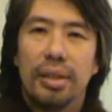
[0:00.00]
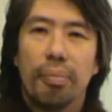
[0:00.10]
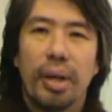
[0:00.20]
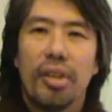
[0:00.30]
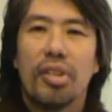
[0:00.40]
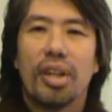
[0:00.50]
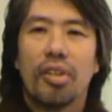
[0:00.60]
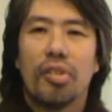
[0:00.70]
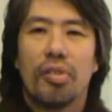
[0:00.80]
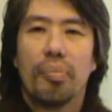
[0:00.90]

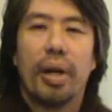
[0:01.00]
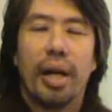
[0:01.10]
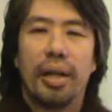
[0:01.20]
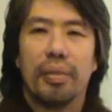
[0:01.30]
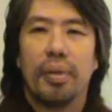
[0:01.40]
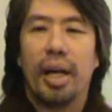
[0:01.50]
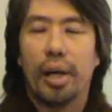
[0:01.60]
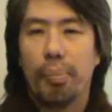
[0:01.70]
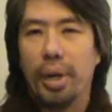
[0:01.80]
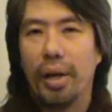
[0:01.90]
Blessings by
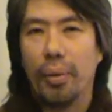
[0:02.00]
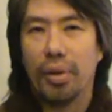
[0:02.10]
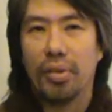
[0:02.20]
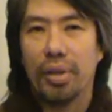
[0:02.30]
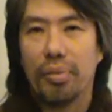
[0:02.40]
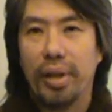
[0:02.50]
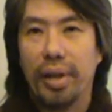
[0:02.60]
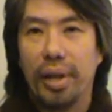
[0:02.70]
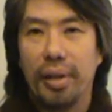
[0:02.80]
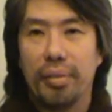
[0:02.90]
higher powers are
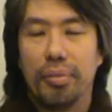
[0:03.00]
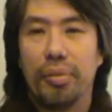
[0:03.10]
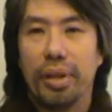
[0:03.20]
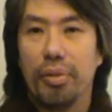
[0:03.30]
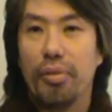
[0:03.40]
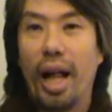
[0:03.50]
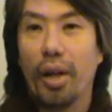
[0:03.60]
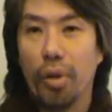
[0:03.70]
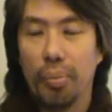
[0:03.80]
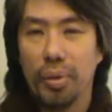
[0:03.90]
very very
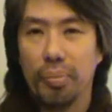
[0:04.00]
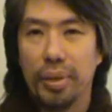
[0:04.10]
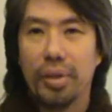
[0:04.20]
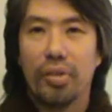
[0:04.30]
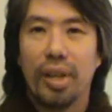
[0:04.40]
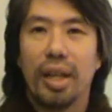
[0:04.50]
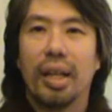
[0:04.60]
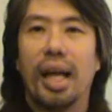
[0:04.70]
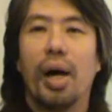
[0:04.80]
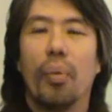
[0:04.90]
valuable because they
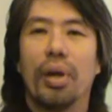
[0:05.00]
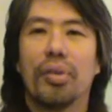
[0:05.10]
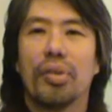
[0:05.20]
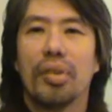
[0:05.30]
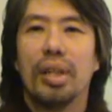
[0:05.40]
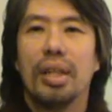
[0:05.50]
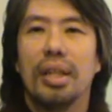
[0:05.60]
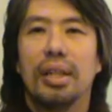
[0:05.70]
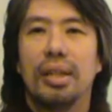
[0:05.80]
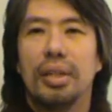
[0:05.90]
allow us
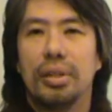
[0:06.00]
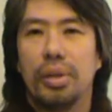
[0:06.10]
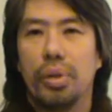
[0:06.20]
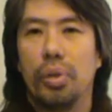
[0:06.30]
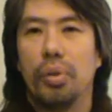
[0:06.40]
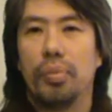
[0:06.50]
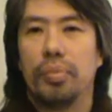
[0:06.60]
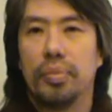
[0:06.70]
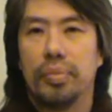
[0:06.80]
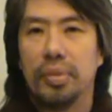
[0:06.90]
to
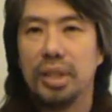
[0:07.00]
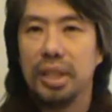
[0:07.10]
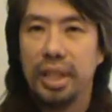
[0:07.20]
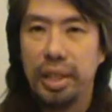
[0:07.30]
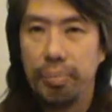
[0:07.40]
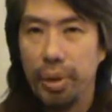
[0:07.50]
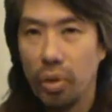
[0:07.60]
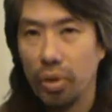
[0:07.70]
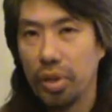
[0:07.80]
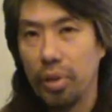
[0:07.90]
see
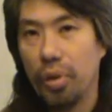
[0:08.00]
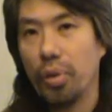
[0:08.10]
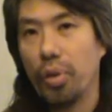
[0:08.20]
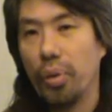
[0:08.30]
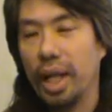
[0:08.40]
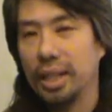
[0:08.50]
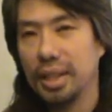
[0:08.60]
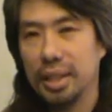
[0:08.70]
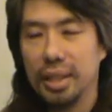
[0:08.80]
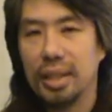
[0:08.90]
beyond our own
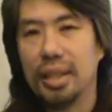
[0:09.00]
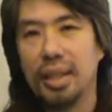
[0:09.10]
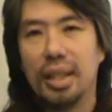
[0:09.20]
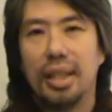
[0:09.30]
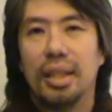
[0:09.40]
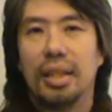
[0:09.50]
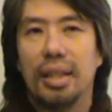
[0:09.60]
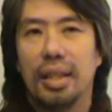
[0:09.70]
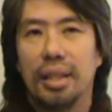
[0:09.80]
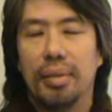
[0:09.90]
horizon,
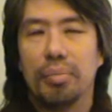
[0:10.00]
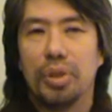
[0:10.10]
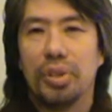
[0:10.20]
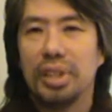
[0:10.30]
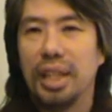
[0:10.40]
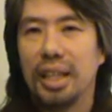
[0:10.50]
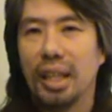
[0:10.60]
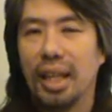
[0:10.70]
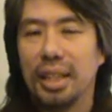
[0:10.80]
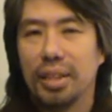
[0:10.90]
um, to see the
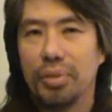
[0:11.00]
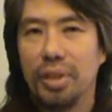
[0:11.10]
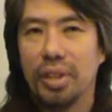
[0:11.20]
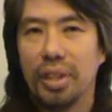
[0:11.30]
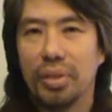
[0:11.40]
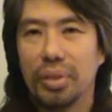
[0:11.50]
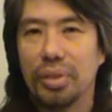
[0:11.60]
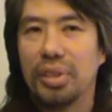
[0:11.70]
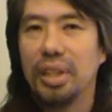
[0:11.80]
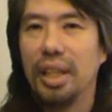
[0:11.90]
light of the tunnel, to
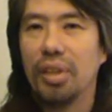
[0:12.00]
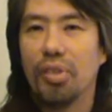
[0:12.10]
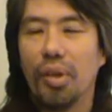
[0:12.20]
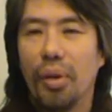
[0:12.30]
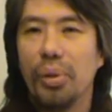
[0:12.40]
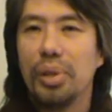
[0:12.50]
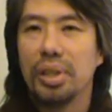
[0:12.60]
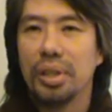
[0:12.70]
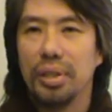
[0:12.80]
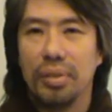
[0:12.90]
see the
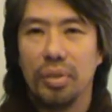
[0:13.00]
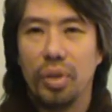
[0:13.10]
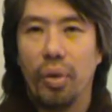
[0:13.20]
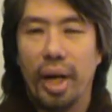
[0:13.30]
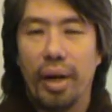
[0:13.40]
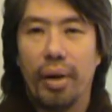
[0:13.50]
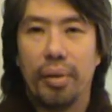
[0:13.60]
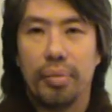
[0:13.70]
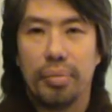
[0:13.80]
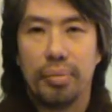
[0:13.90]
solution to our
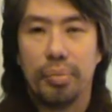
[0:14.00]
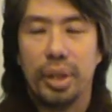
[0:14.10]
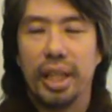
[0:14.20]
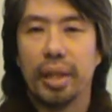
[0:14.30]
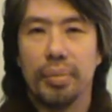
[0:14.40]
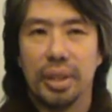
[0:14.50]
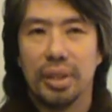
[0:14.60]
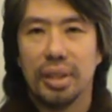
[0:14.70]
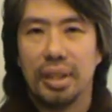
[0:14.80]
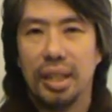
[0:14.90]
predicaments,